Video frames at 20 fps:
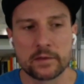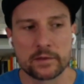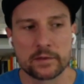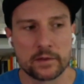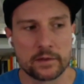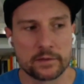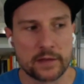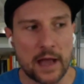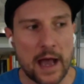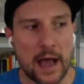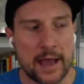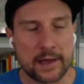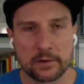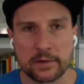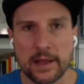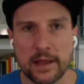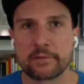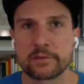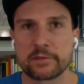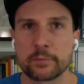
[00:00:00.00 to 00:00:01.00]
is I don't
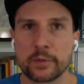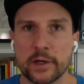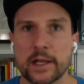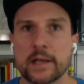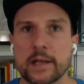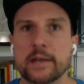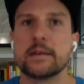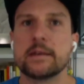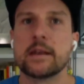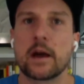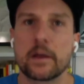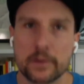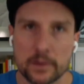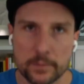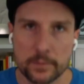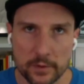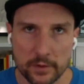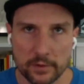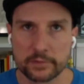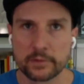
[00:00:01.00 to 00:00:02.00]
have to bring another
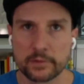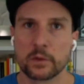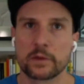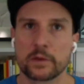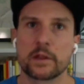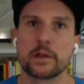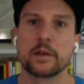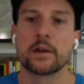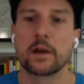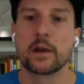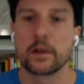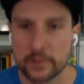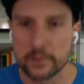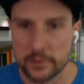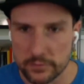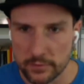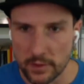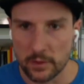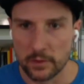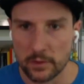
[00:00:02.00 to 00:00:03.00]
person with another
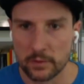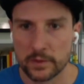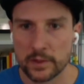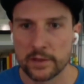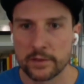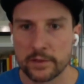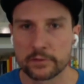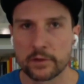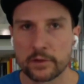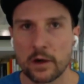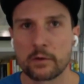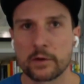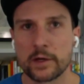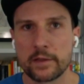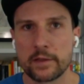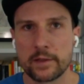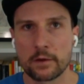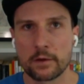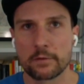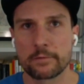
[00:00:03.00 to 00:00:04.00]
drone. There's already
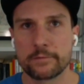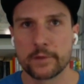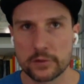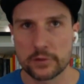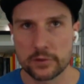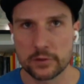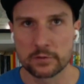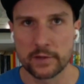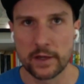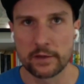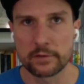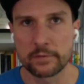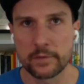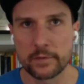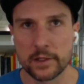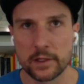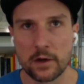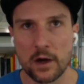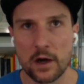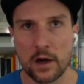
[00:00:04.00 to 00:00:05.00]
the official race
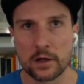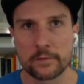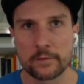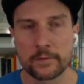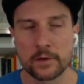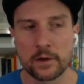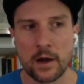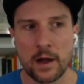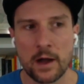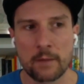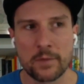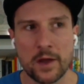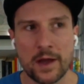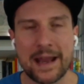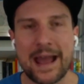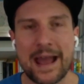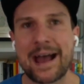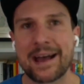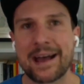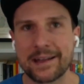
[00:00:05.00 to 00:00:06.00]
videographer. I'm not
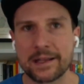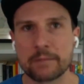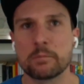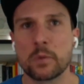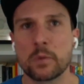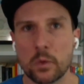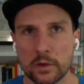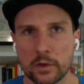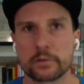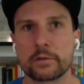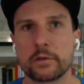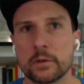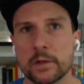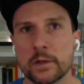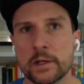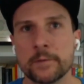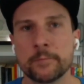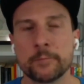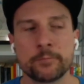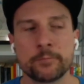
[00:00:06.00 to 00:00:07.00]
adding more to it.